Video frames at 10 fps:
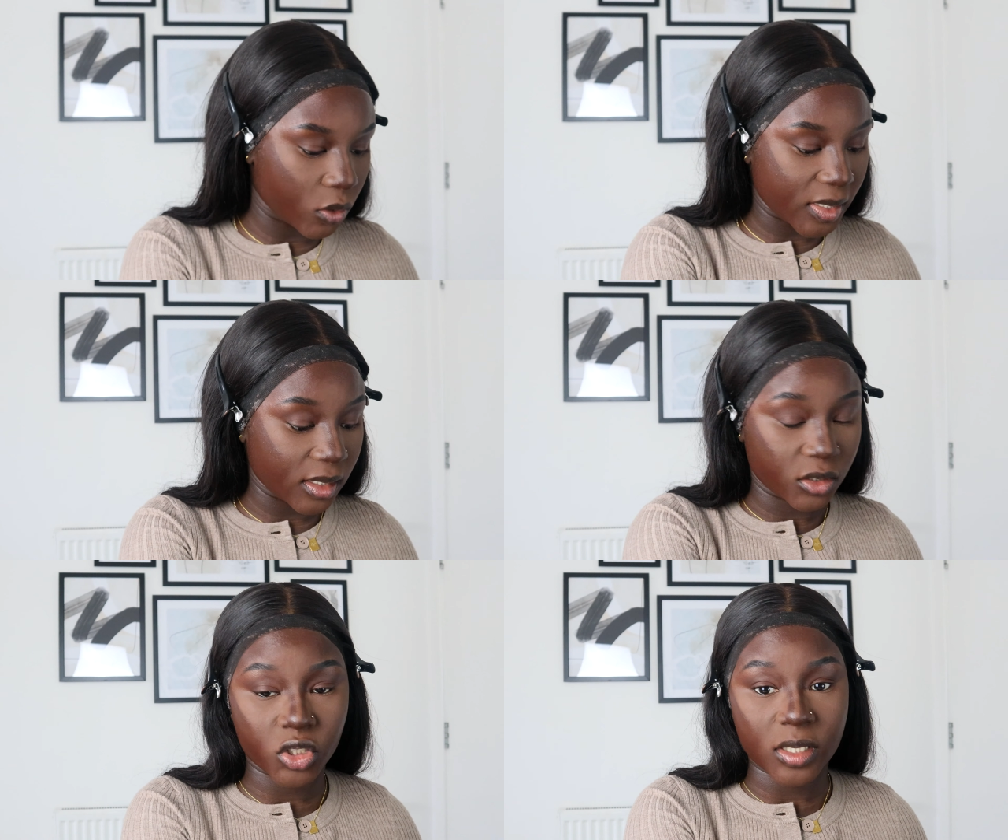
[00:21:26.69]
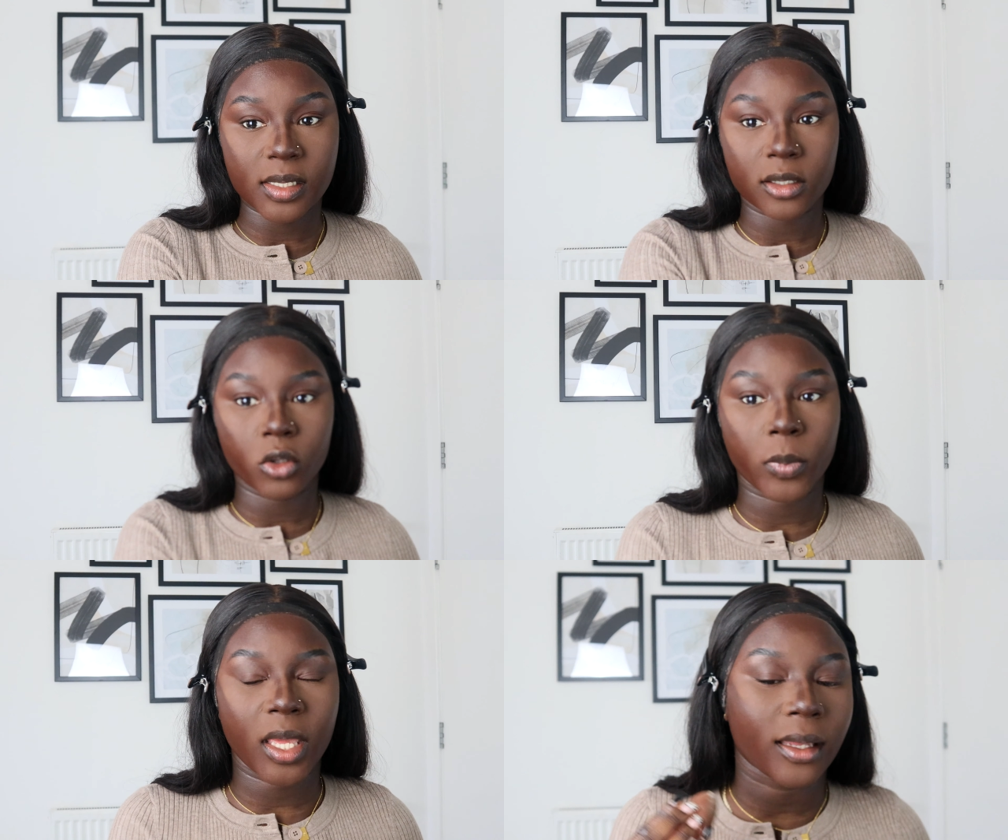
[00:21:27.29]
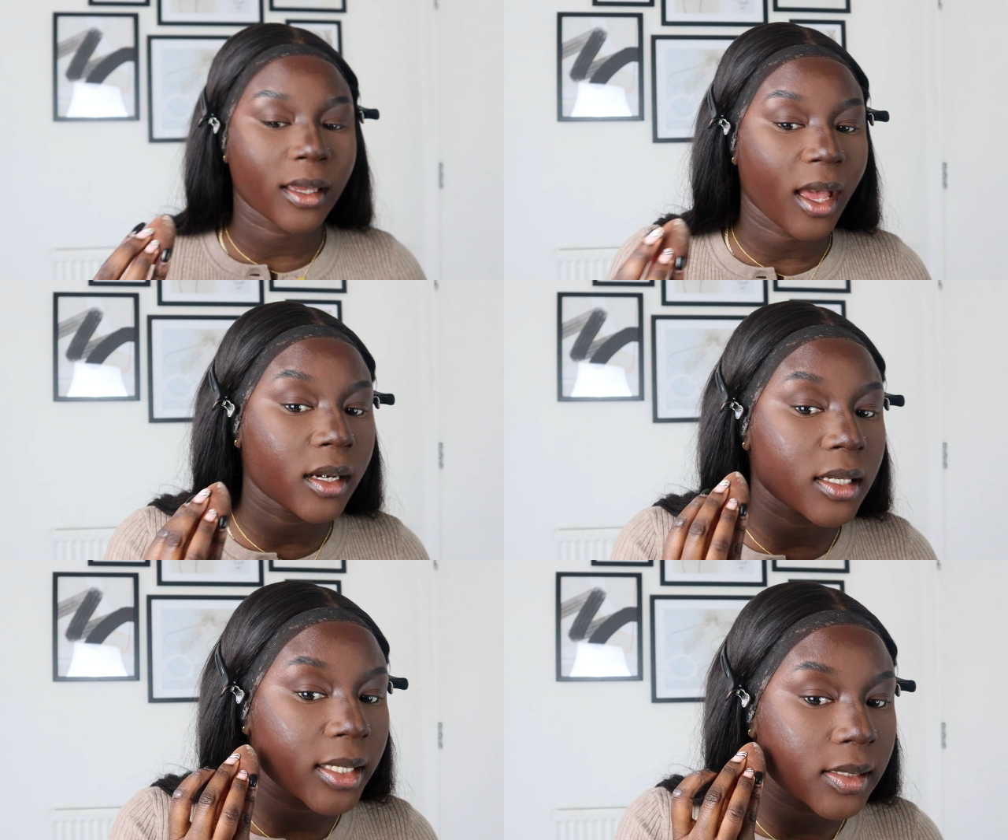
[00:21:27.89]
honestly just a little bit and
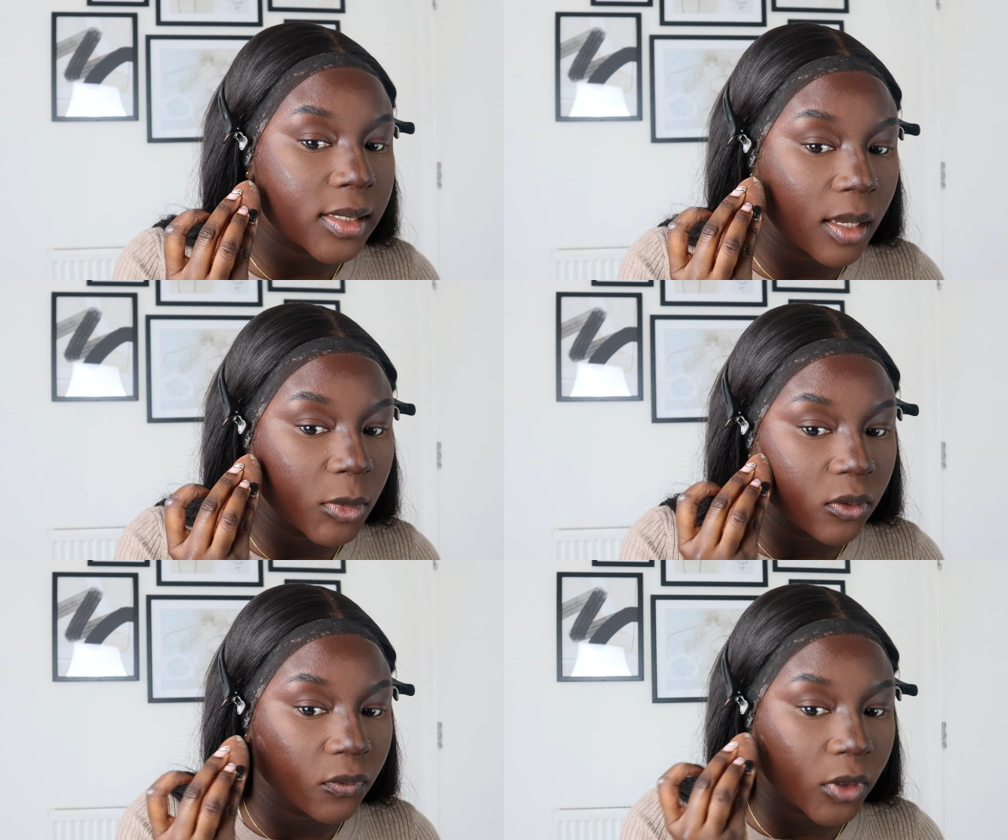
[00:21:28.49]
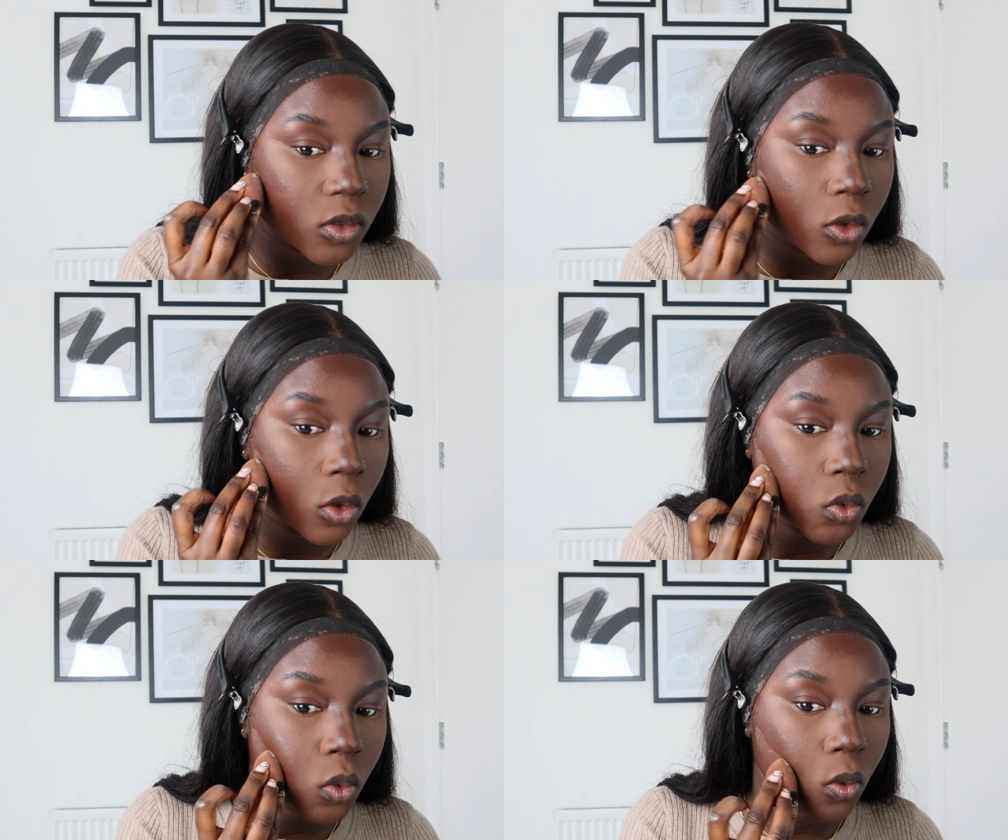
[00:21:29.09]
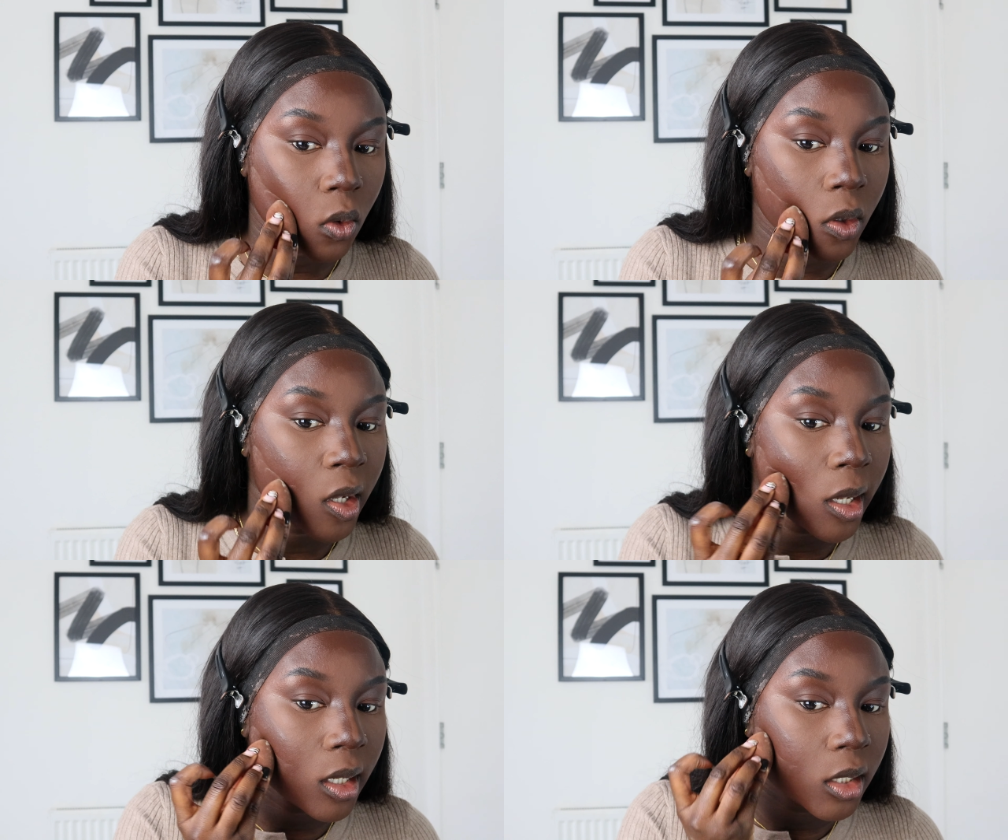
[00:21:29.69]
kind of like semi-reverse contour
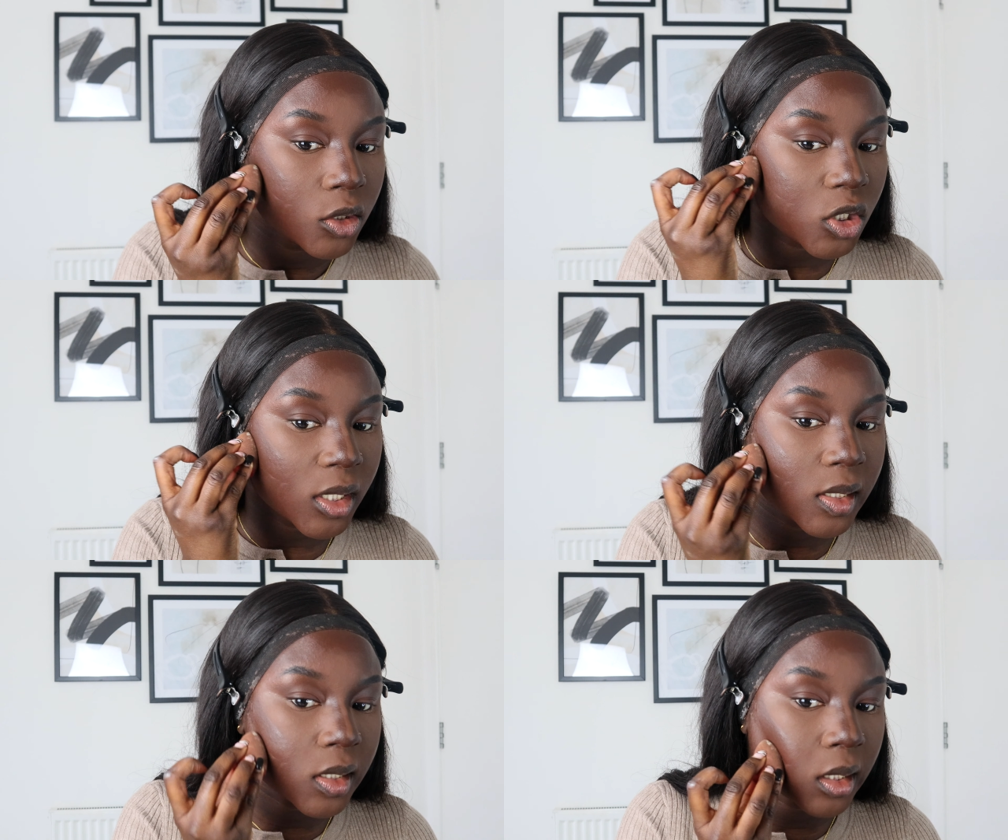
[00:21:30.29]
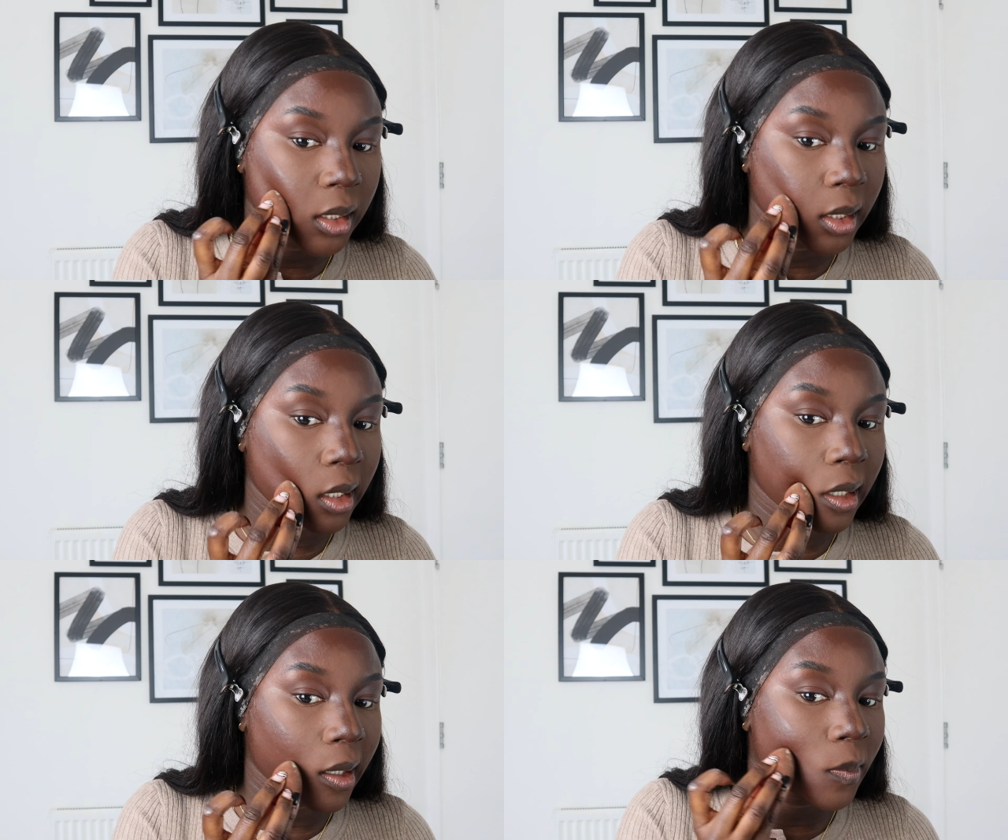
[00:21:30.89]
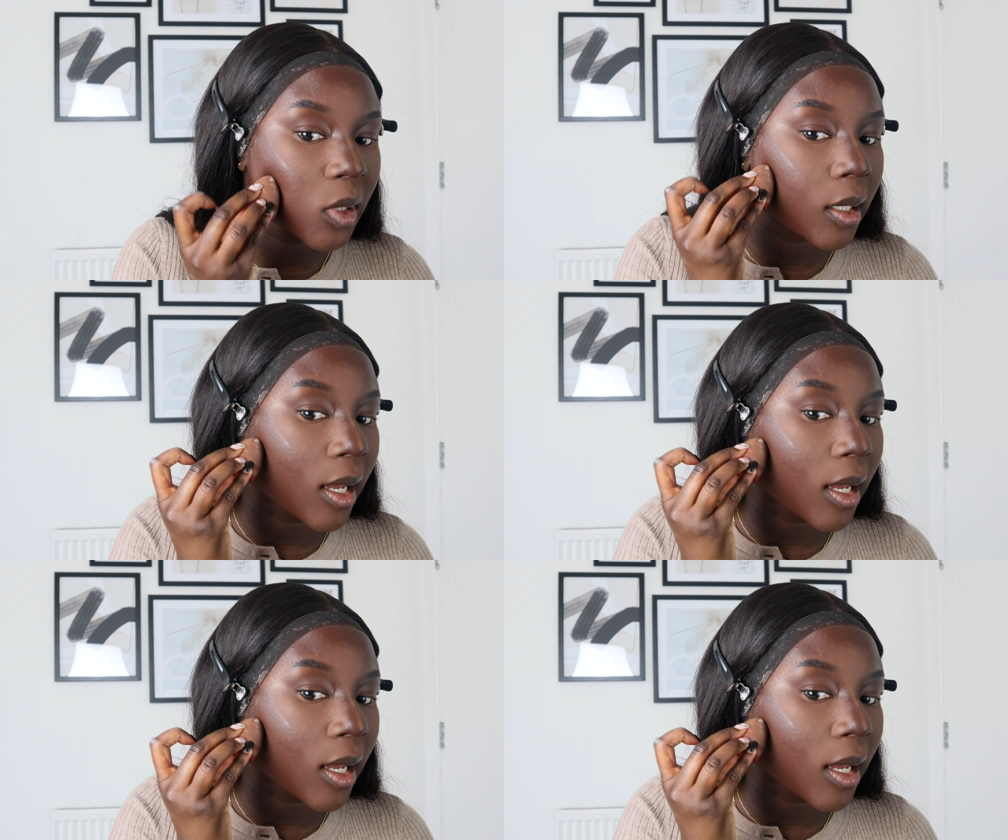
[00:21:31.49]
just to clean up the